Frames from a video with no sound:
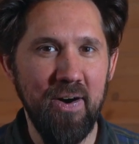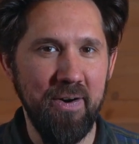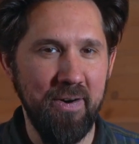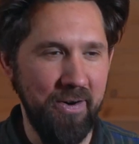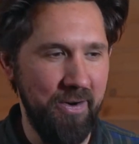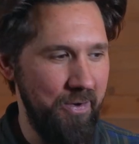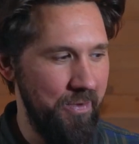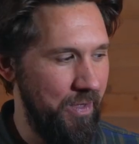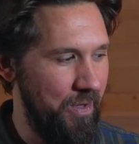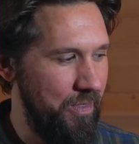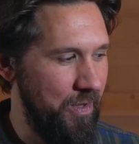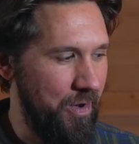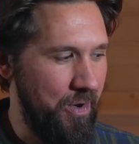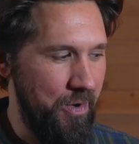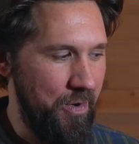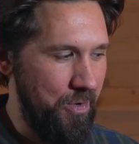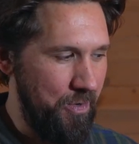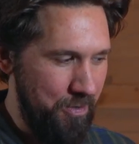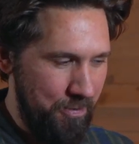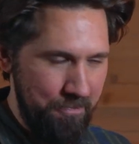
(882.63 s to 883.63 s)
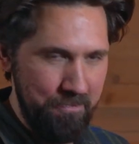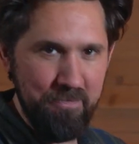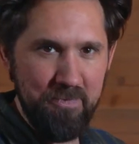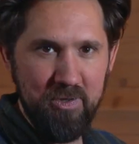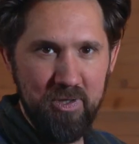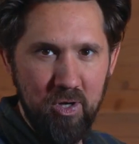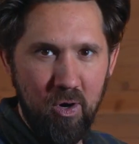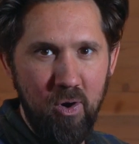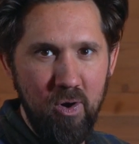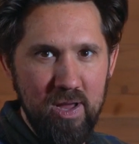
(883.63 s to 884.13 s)
Although the whole
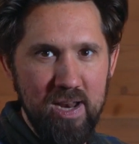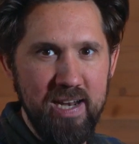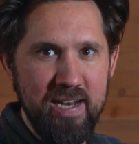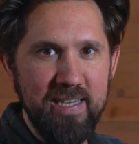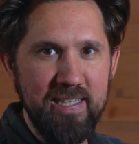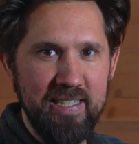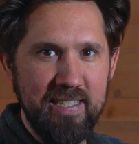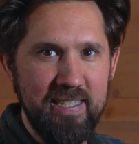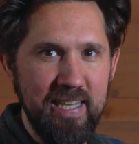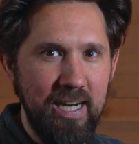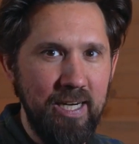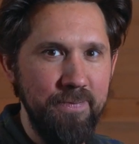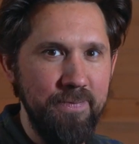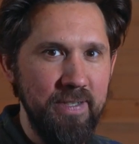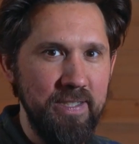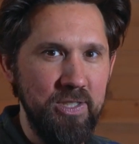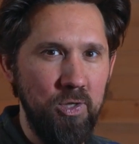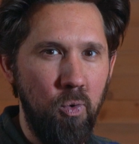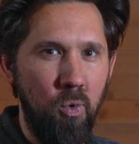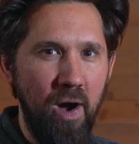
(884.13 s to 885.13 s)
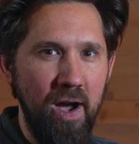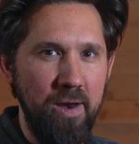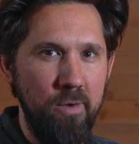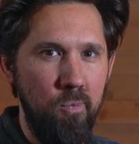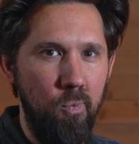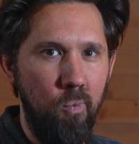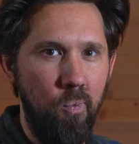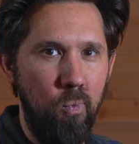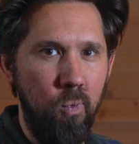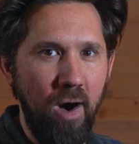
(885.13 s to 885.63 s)
toilet itself is quite
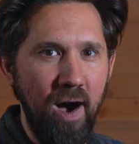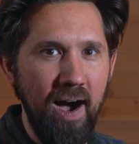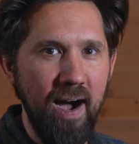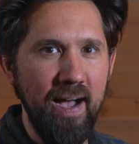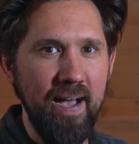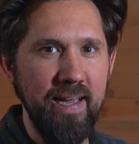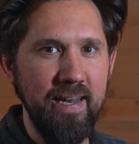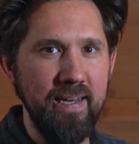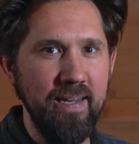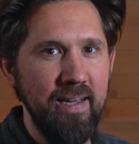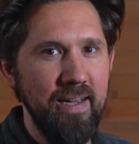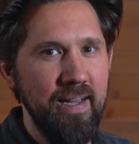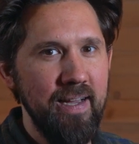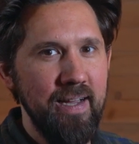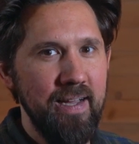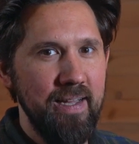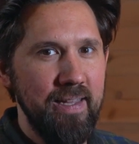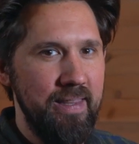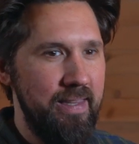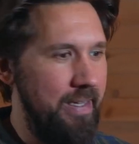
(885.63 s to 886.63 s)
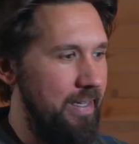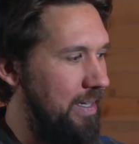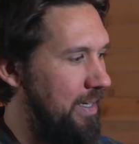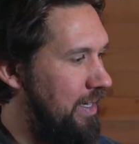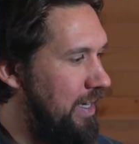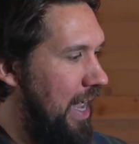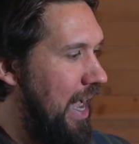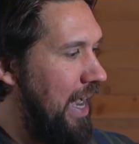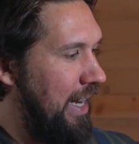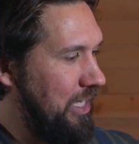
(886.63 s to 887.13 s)
wide,
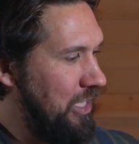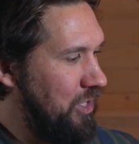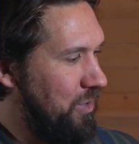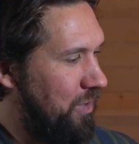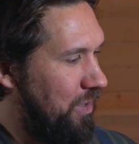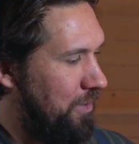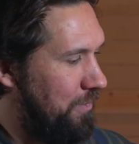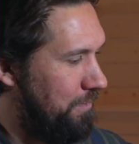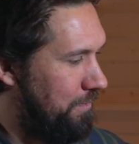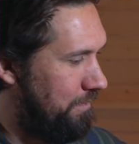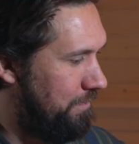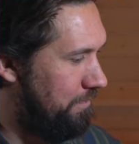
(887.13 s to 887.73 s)
the actual